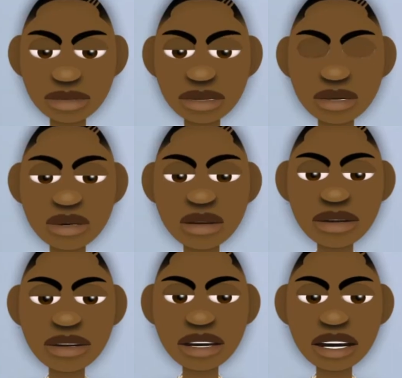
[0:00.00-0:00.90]
me up to the
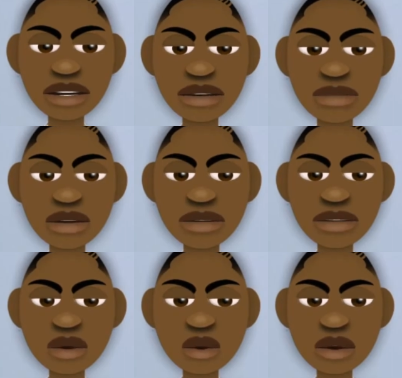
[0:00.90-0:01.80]
older hip-hop.
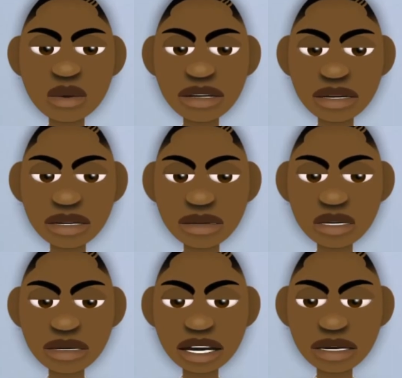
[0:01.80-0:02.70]
And you know how
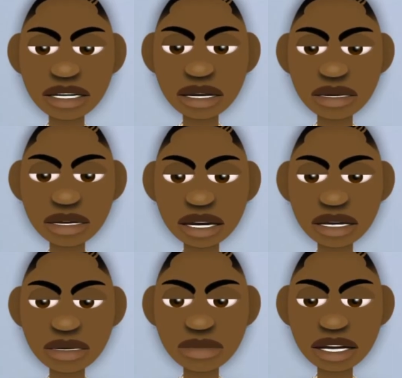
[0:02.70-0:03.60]
hip-hop started
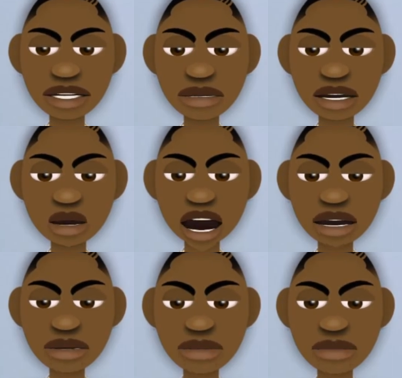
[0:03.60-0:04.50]
out. It ain't start
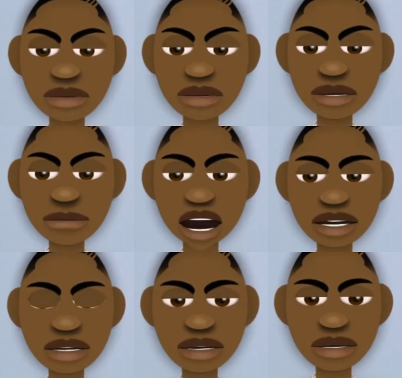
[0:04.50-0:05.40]
off on all
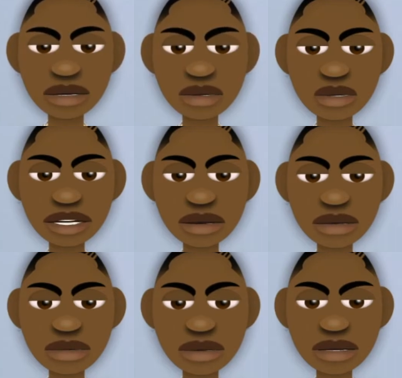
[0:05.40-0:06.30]
these drugs
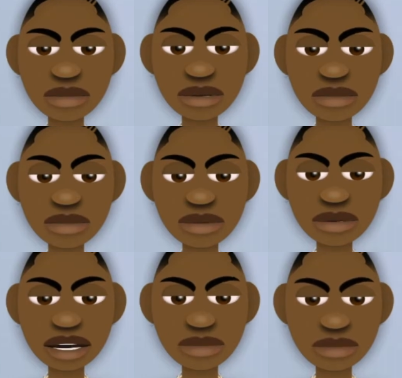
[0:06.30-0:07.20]
and
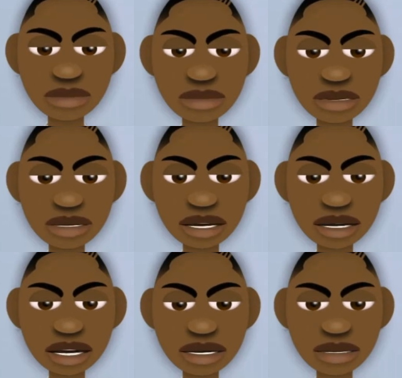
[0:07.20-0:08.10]
lean and
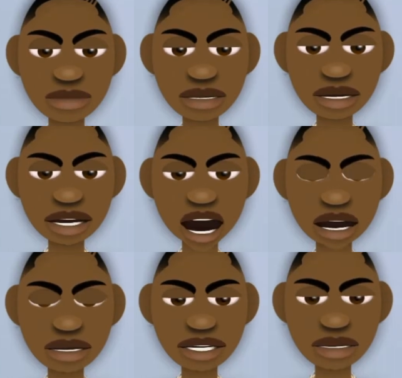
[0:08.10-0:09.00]
popping pills and
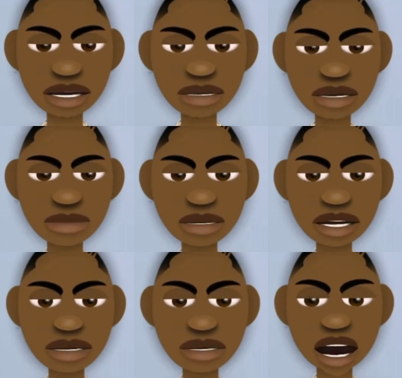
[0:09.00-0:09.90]
all this stuff that we
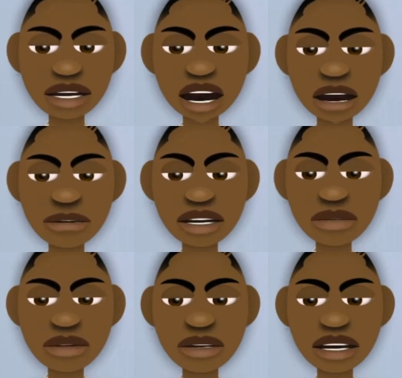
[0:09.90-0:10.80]
got going on
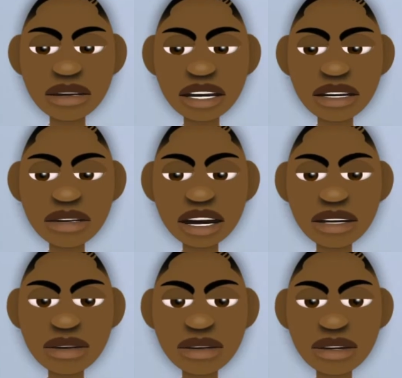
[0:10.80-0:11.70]
now. That ain't
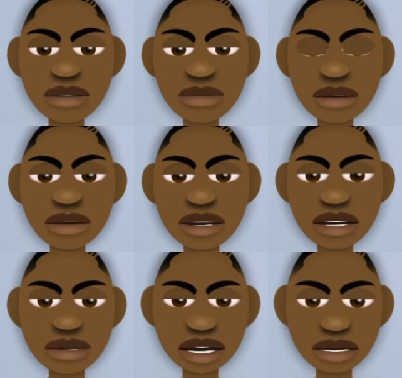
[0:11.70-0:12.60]
really where it came
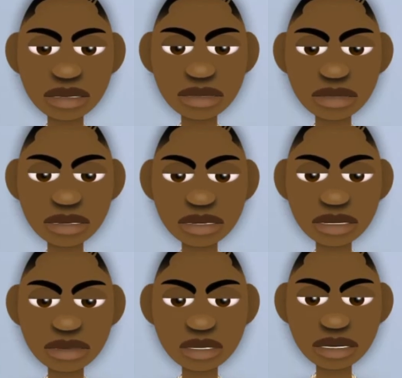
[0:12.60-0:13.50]
from, Blab.
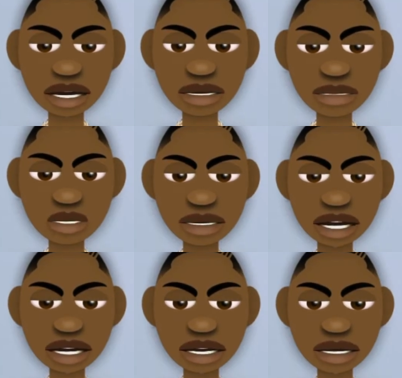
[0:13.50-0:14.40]
Hip-hop
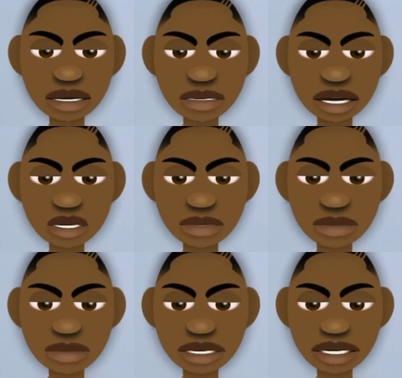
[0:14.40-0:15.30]
started out
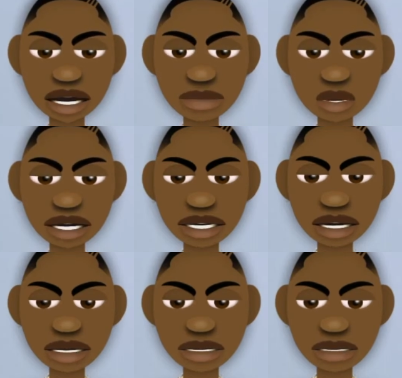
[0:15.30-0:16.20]
originally as the voice
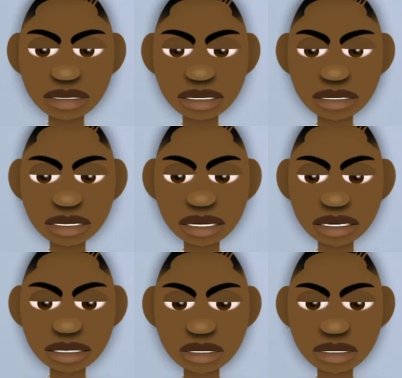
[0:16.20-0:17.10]
of the
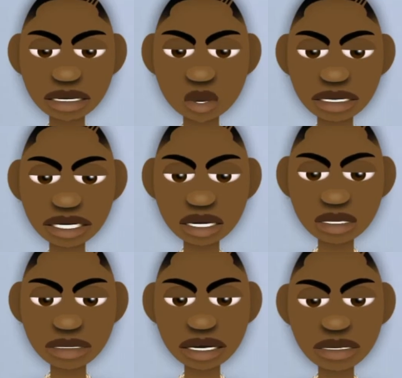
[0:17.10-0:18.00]
hood, the voice of the
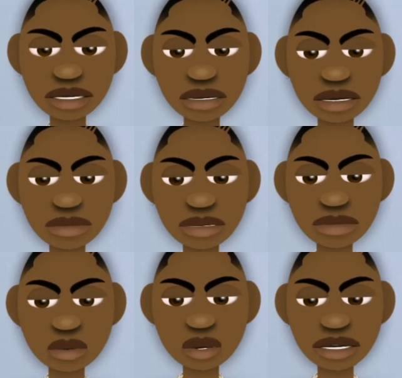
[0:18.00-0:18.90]
streets,
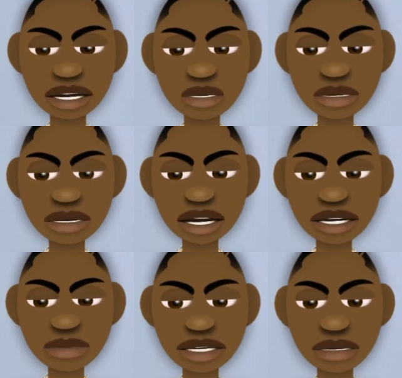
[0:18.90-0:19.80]
the voice of the
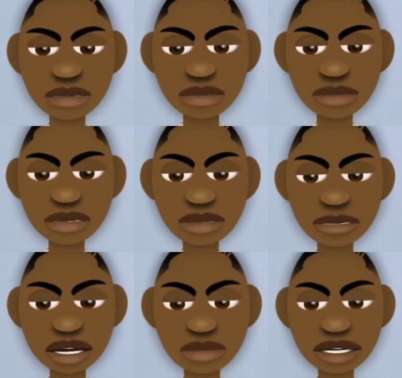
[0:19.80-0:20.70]
voiceless. You
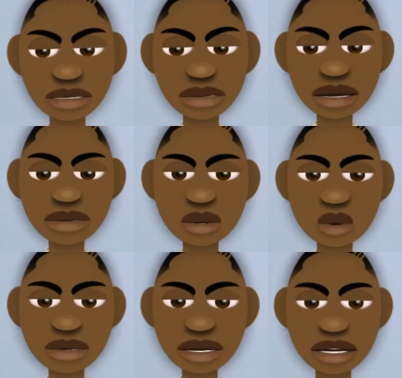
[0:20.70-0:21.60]
know what I'm saying? The
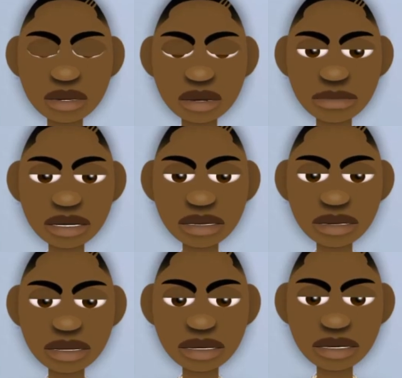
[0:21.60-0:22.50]
poor people, man,
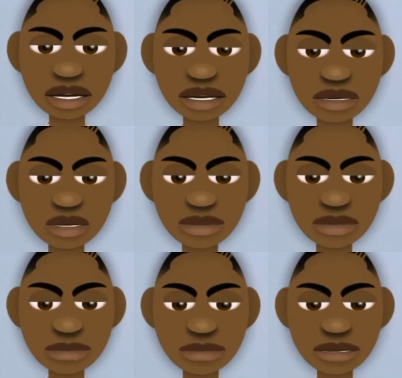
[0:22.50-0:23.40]
that ain't never
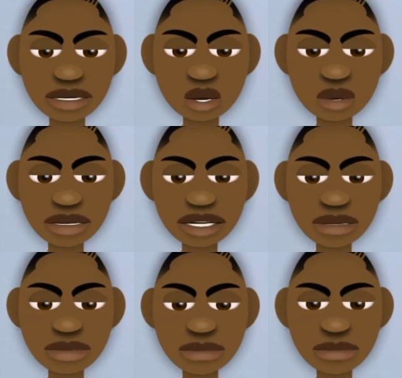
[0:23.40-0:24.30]
have no
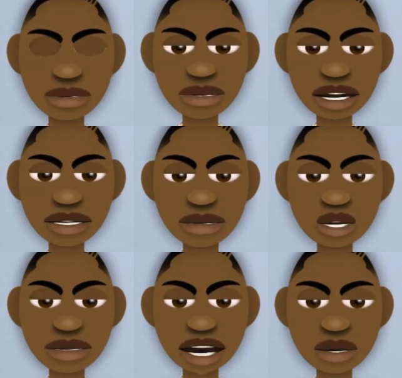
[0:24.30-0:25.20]
voice. That's what
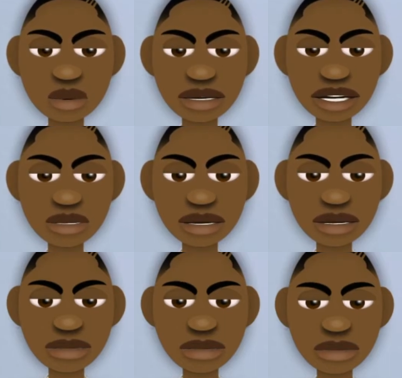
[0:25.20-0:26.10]
it really was
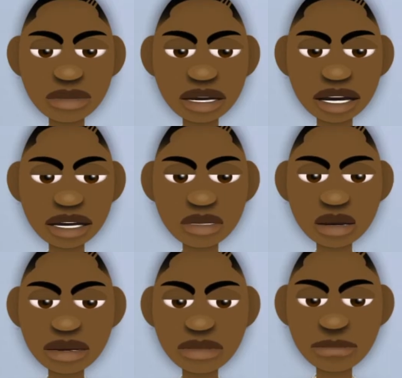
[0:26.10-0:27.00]
about. I
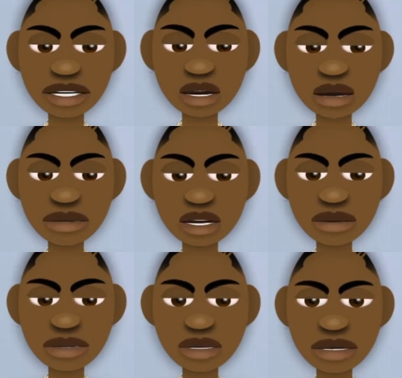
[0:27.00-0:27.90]
got it from the song
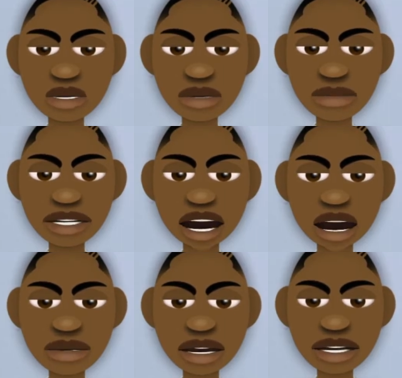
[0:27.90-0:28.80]
Self-Destruction, and
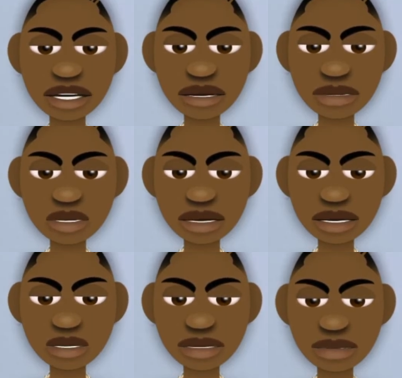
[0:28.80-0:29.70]
songs like
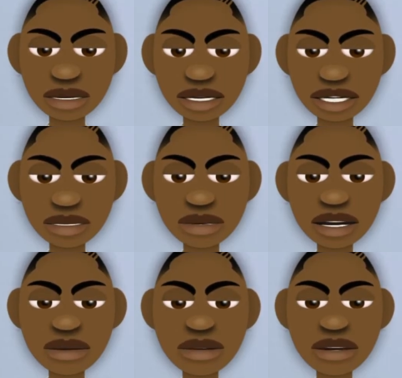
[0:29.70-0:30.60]
Self-Destruction was
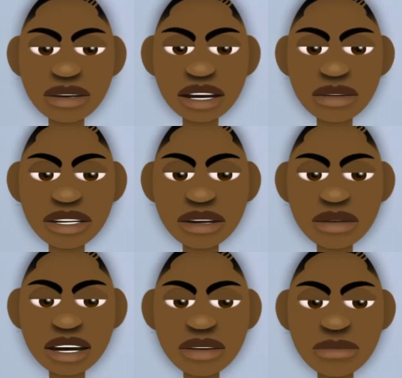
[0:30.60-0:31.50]
really what hip-hop was
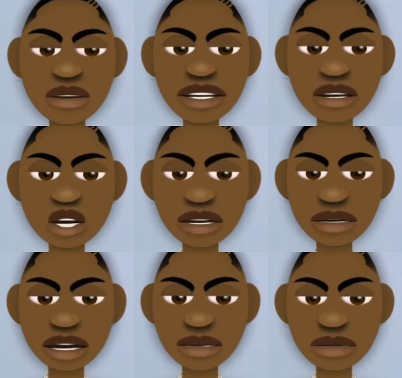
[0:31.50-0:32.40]
about. It was about
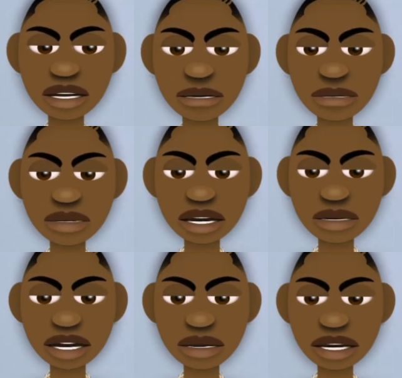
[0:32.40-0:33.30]
repairing the
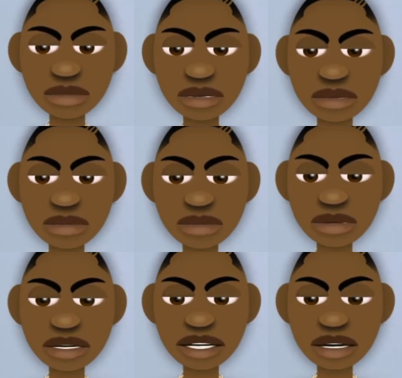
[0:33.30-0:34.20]
black community.
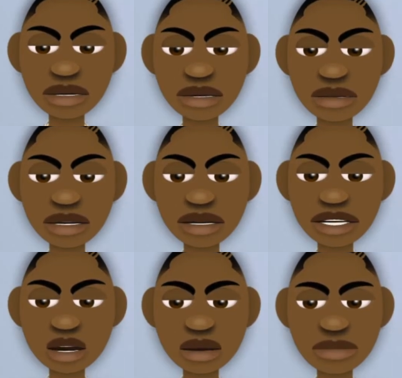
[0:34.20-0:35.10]
It was about putting
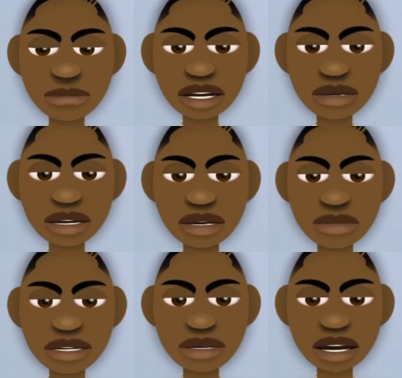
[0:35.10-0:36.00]
us on, not tearing
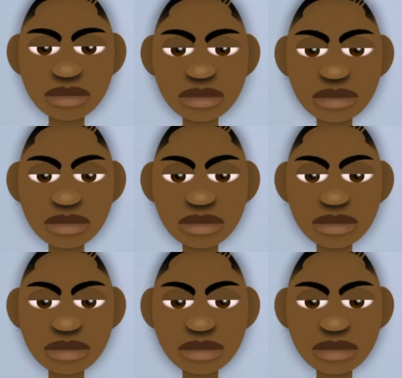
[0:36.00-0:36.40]
us down.